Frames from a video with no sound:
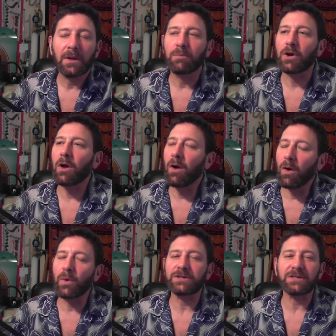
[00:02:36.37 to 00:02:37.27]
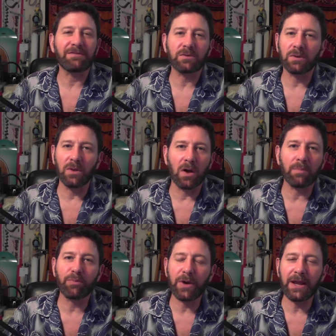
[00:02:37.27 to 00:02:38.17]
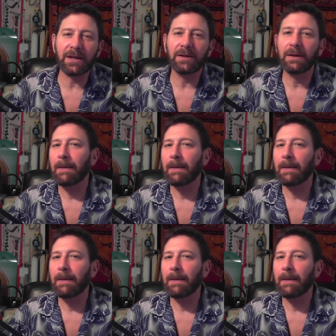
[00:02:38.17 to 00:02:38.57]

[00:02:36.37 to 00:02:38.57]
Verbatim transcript: But always after a long break,